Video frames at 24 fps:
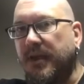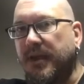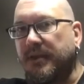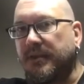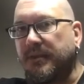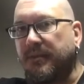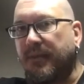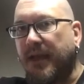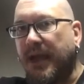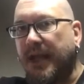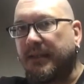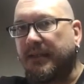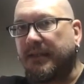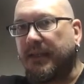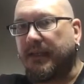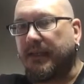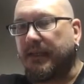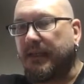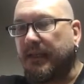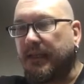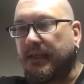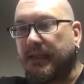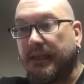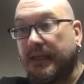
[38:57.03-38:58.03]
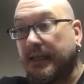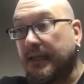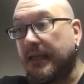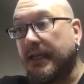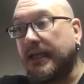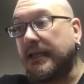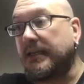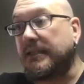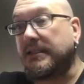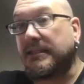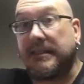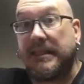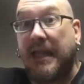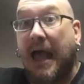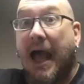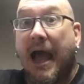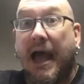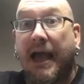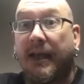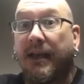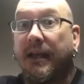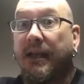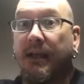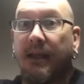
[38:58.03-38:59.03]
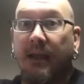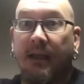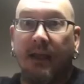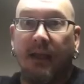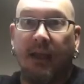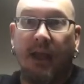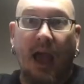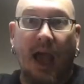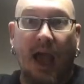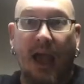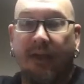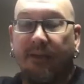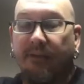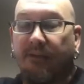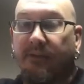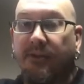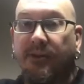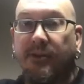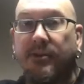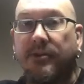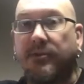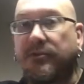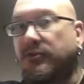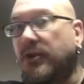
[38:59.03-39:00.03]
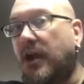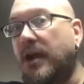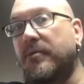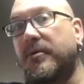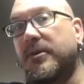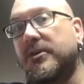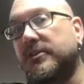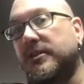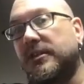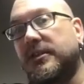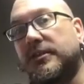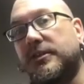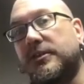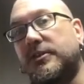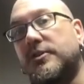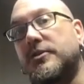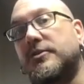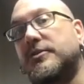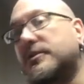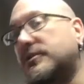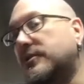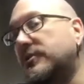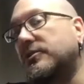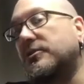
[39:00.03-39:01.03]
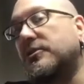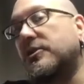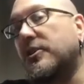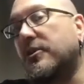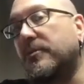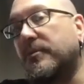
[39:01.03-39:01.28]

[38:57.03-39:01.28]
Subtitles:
a bad technique. And it's not. I've used dry brushing to do studio